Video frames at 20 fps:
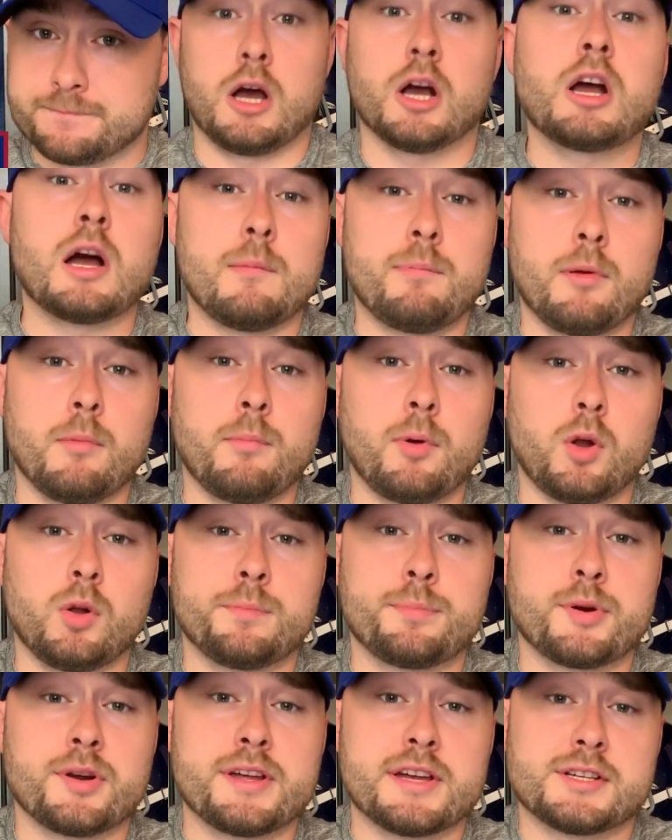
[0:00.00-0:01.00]
A couple
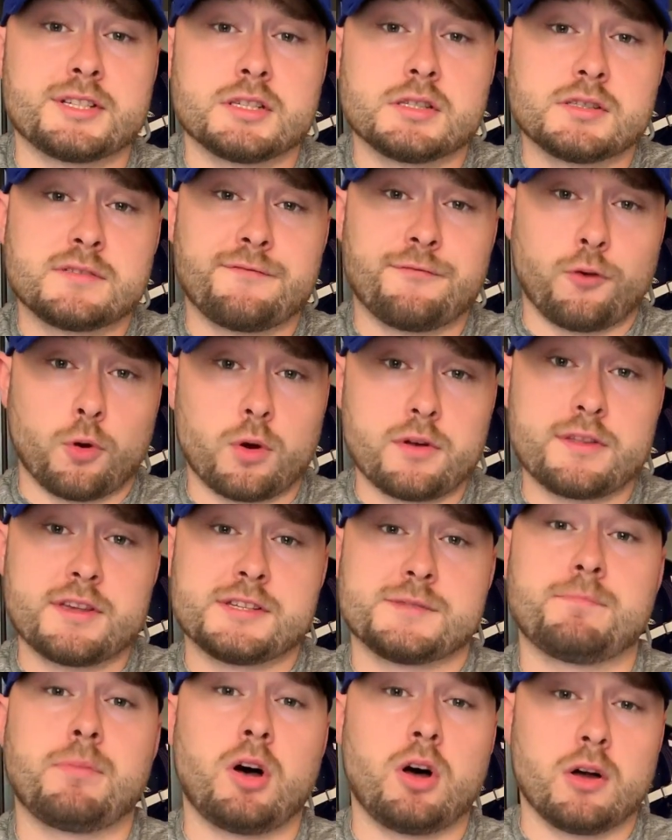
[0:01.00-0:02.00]
bold predictions for
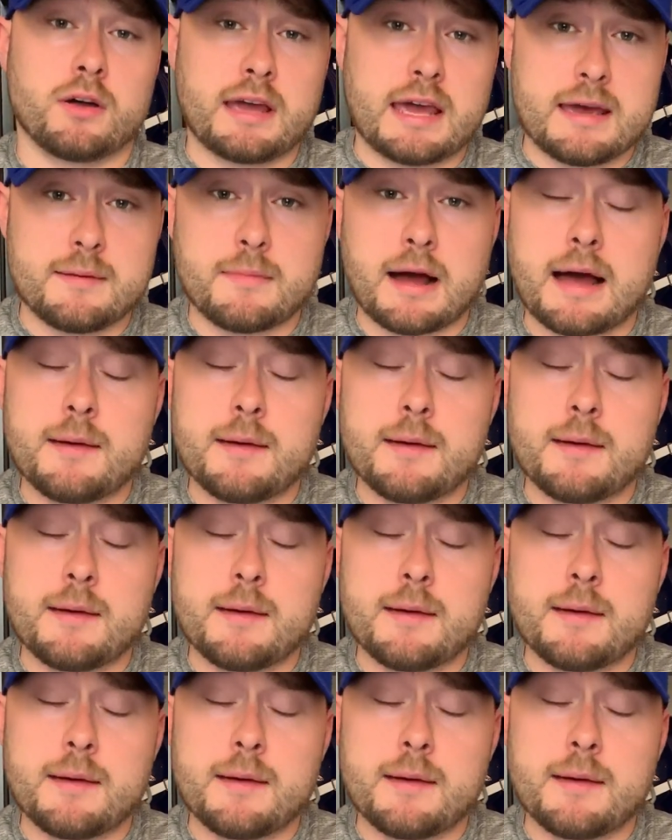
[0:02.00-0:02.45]
this ball game.